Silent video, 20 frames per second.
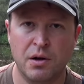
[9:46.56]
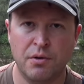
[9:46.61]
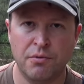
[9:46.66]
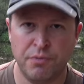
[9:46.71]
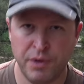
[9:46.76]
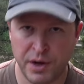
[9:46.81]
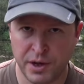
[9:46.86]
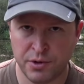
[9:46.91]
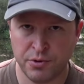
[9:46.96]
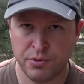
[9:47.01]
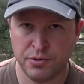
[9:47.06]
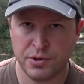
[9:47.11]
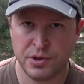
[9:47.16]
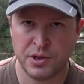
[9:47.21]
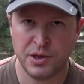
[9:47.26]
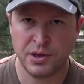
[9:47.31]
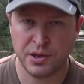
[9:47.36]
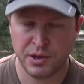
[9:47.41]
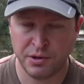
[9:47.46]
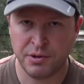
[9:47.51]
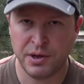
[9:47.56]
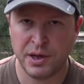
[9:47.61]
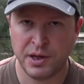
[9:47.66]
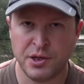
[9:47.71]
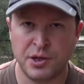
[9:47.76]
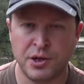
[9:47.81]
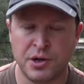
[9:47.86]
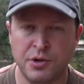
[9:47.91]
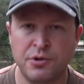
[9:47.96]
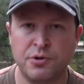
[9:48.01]
wriggles, then you need
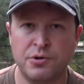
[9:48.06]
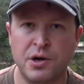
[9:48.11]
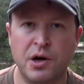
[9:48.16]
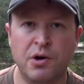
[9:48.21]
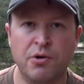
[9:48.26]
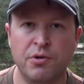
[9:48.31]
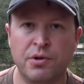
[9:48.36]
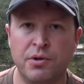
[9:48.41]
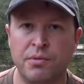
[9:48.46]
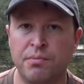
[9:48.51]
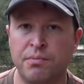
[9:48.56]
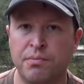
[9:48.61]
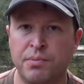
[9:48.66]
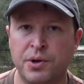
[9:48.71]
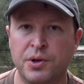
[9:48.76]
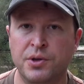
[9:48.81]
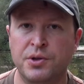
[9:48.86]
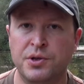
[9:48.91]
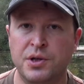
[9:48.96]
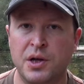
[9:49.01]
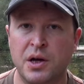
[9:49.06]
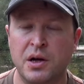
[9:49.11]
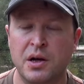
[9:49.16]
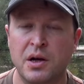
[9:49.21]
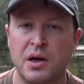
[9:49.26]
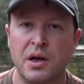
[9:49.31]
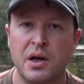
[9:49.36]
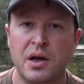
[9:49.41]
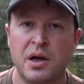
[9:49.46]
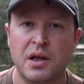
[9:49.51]
to control them, but
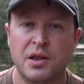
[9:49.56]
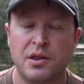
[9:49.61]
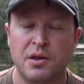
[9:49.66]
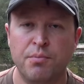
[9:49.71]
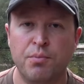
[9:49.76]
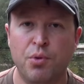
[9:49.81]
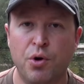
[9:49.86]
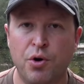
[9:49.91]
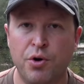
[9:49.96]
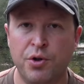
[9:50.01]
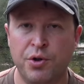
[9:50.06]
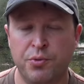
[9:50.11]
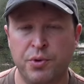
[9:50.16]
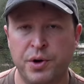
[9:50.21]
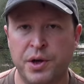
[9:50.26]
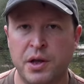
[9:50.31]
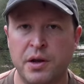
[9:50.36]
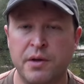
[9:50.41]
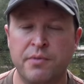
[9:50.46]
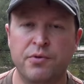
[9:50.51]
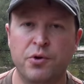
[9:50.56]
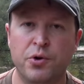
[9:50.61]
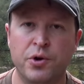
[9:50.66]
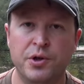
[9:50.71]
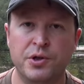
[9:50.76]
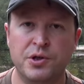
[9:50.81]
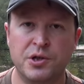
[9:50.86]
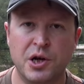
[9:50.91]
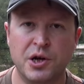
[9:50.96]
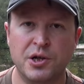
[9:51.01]
the more that we can
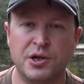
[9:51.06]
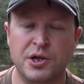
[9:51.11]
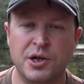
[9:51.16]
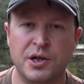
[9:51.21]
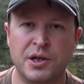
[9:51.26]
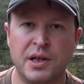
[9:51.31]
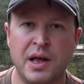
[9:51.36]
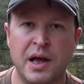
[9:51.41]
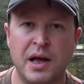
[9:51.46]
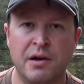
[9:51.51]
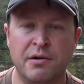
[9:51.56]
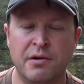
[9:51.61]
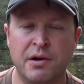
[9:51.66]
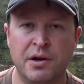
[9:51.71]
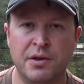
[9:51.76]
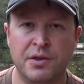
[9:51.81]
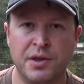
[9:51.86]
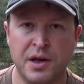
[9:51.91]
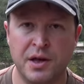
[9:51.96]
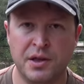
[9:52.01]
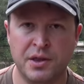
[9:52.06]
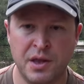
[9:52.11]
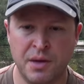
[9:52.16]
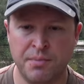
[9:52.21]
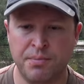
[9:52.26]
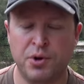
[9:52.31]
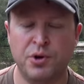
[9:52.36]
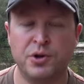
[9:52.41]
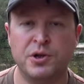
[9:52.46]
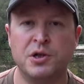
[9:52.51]
avoid touching their
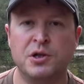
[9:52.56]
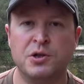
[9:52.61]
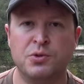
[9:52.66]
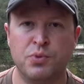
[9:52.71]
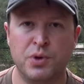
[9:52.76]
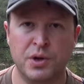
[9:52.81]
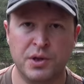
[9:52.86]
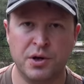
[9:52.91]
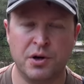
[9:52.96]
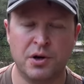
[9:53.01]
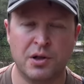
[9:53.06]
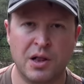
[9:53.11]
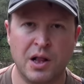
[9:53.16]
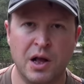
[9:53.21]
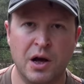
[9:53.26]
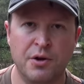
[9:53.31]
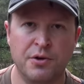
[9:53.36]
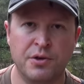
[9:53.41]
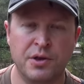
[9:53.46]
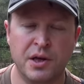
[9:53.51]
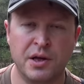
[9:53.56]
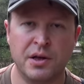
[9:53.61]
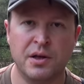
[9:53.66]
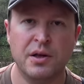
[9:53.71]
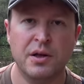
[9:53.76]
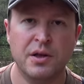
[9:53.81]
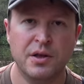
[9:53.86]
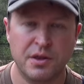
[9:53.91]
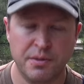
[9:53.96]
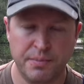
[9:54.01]
bodies with our clothing,
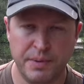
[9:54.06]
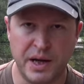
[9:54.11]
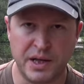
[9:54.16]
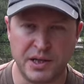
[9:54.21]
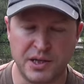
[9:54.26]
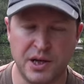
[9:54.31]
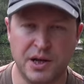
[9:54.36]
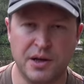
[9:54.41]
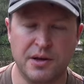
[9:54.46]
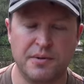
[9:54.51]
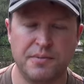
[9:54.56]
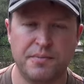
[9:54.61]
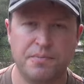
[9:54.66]
the better.